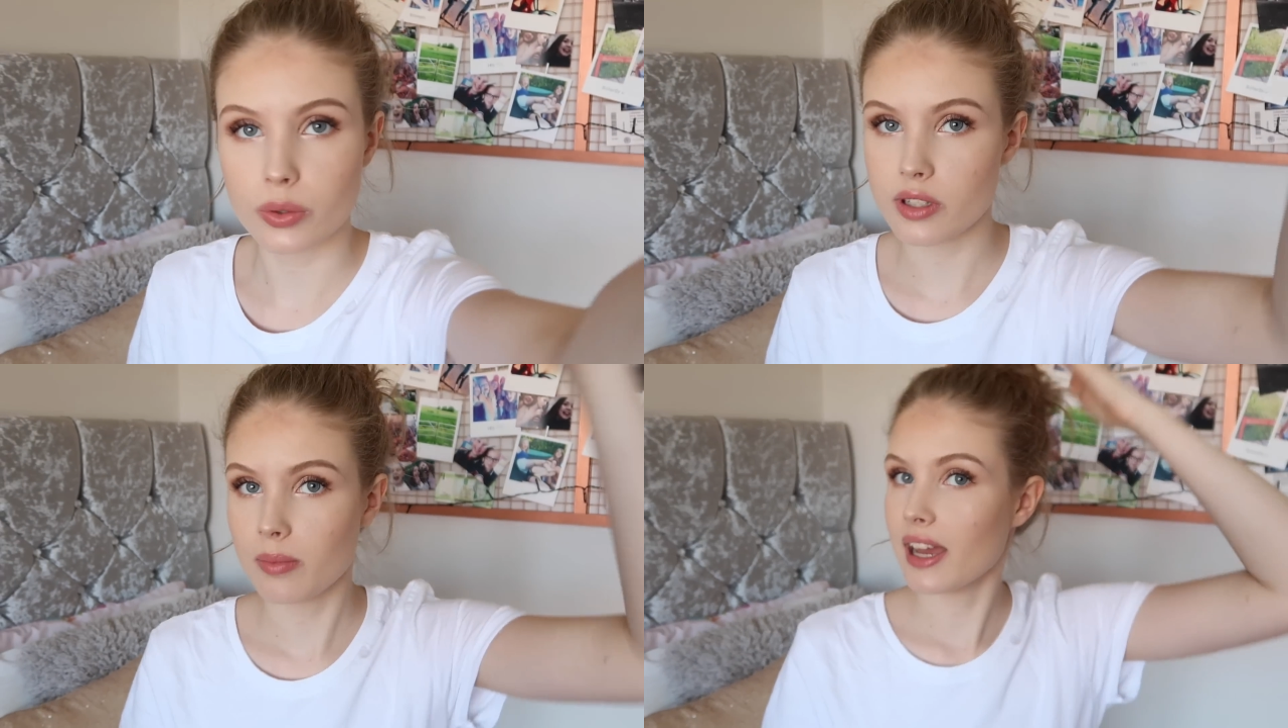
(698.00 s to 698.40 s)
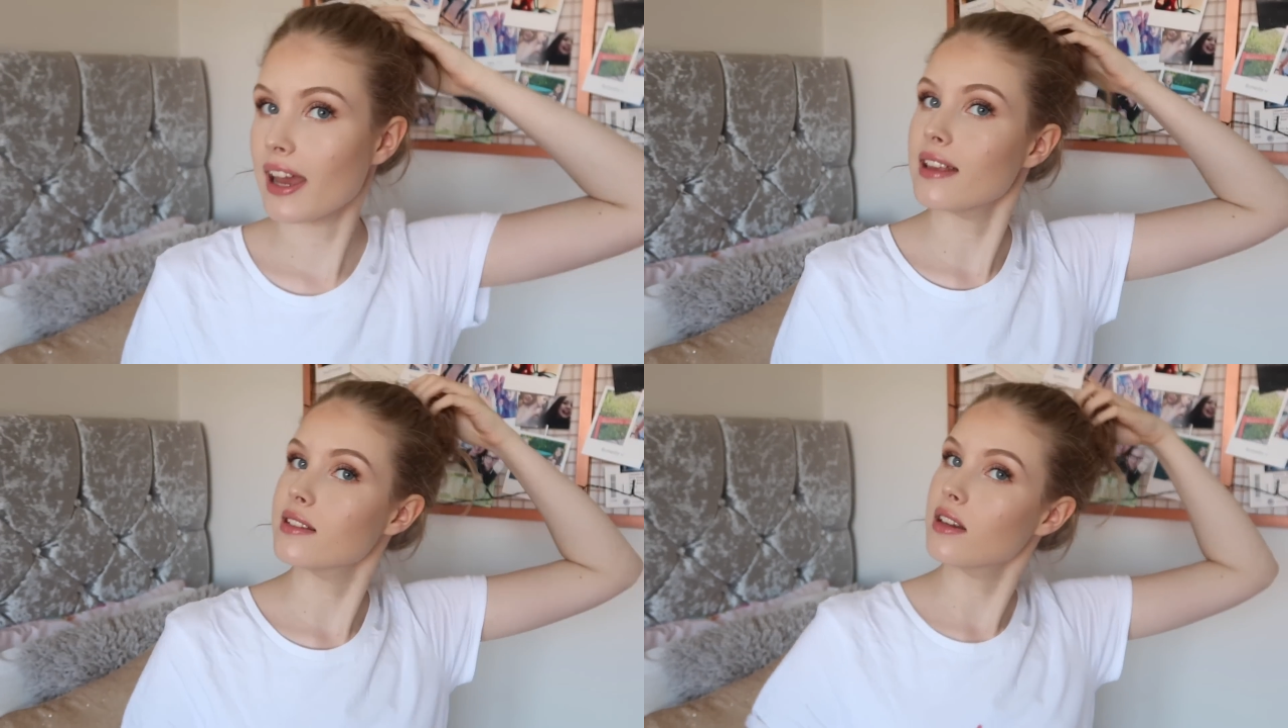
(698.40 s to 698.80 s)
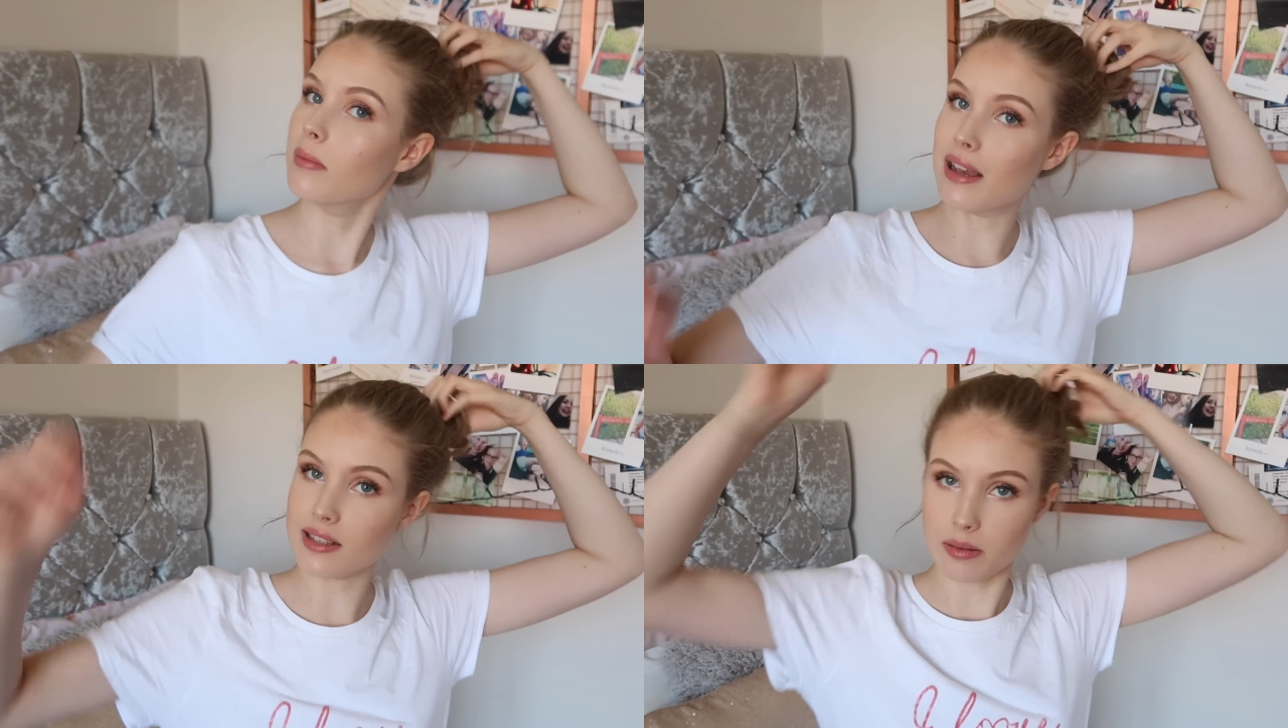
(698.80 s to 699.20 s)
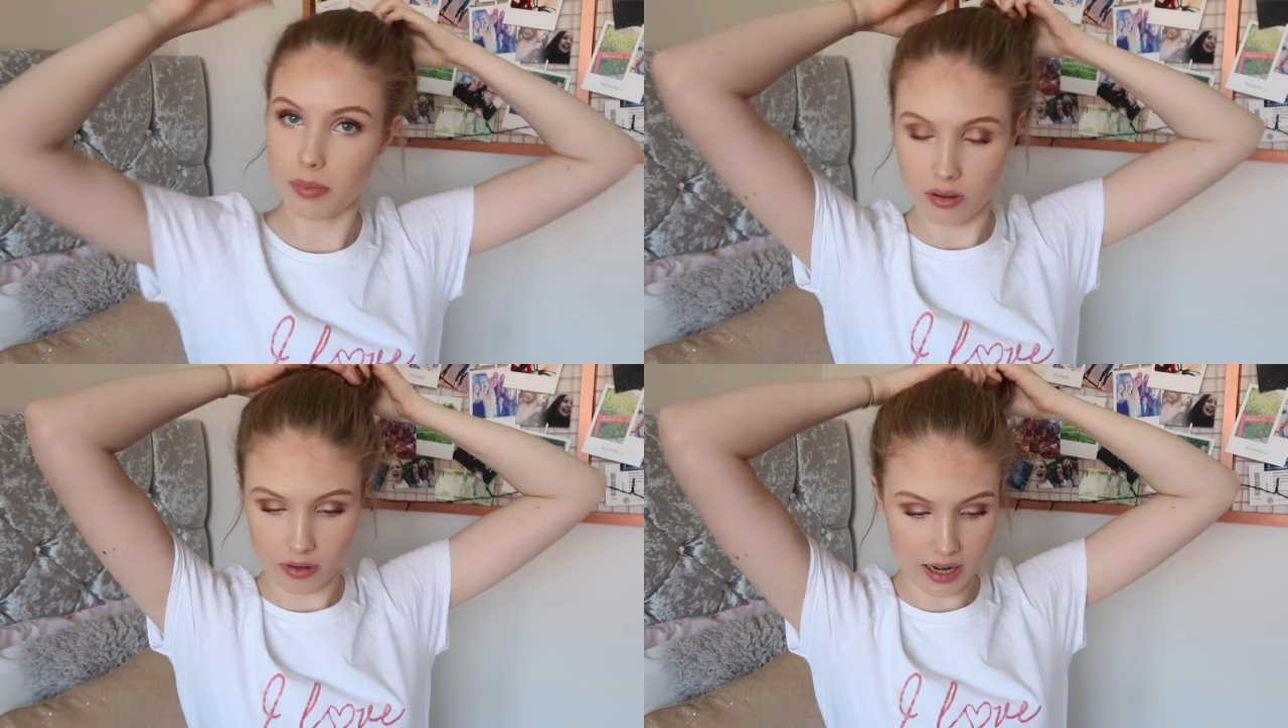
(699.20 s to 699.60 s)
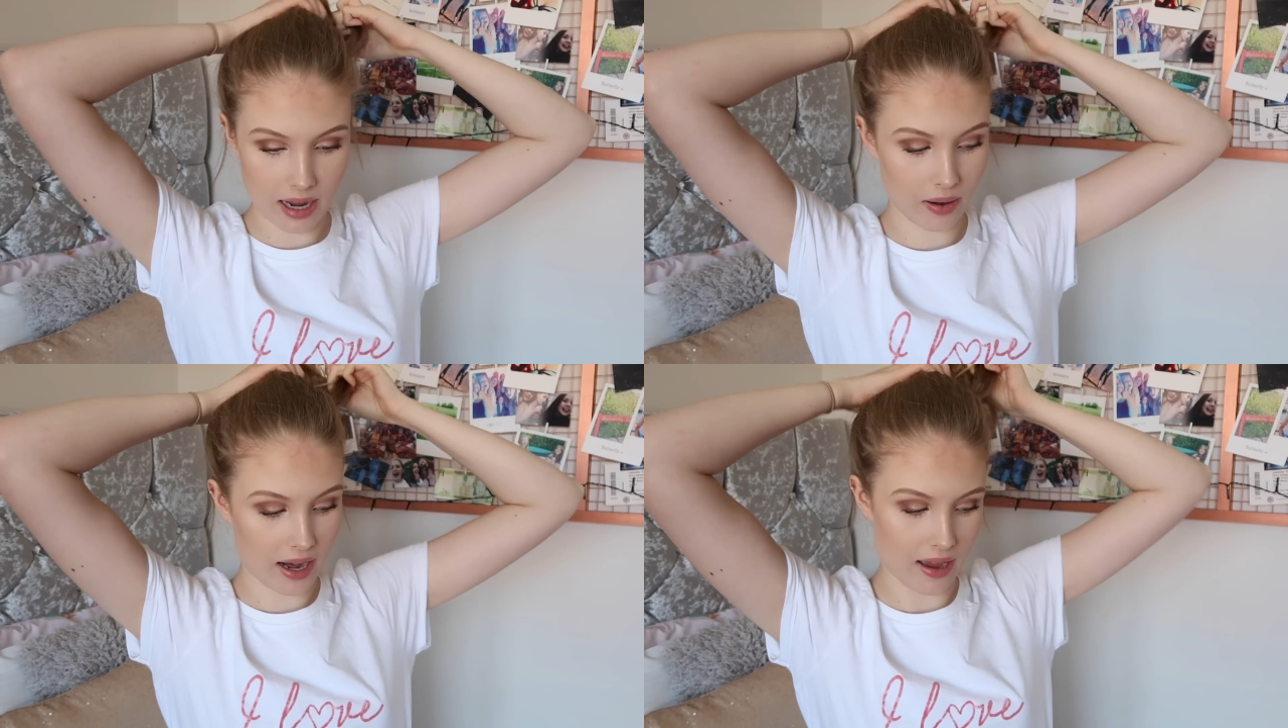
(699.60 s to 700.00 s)
Also, my hair's in a messy bun right
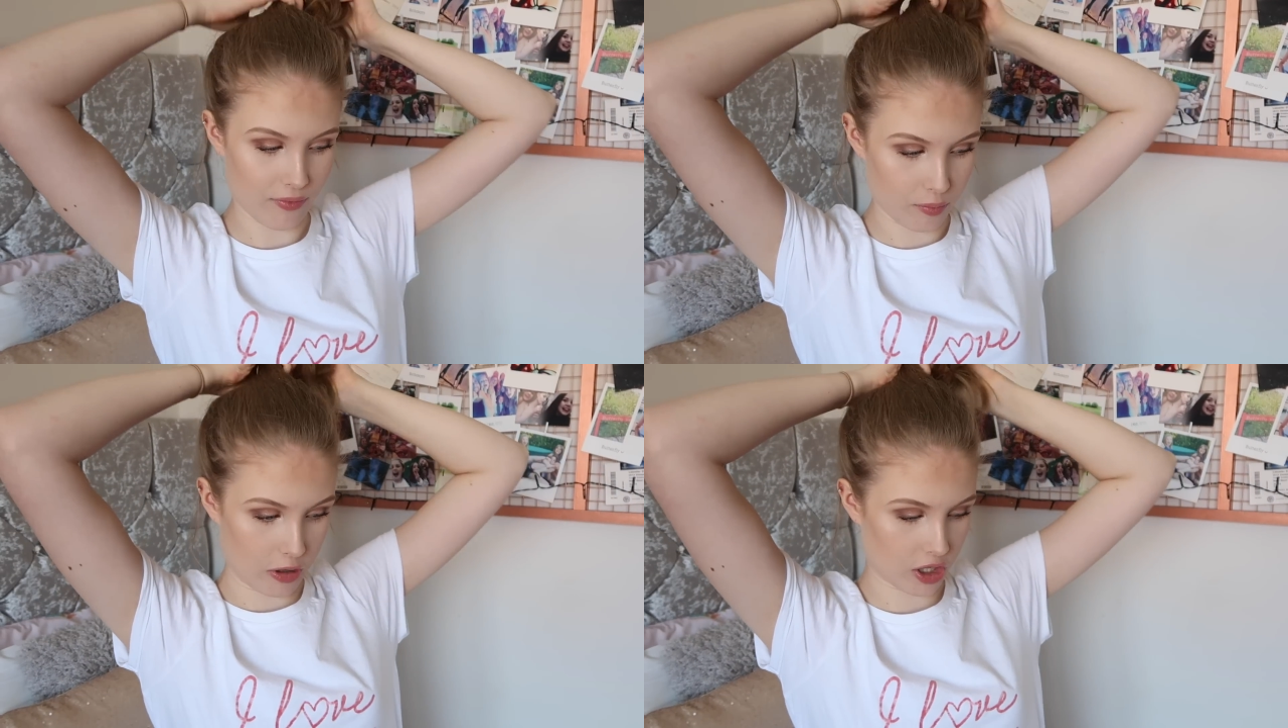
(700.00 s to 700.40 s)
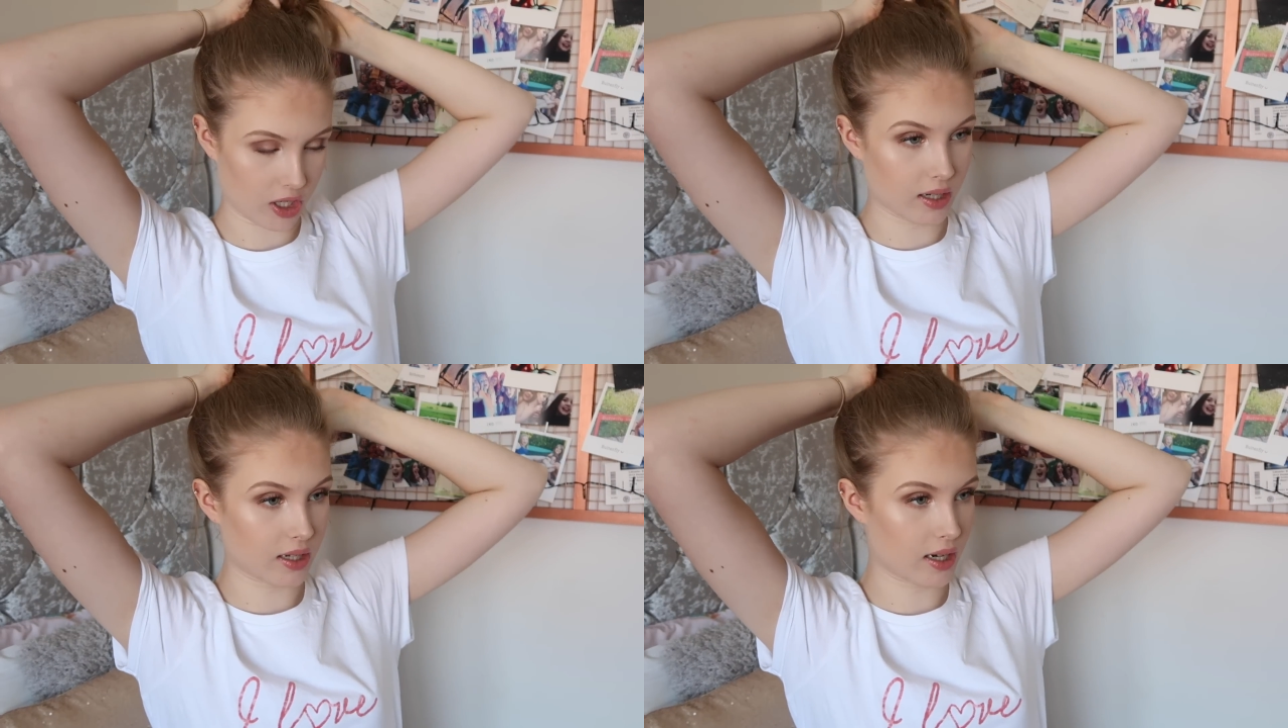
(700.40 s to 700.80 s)
now and I haven't brushed it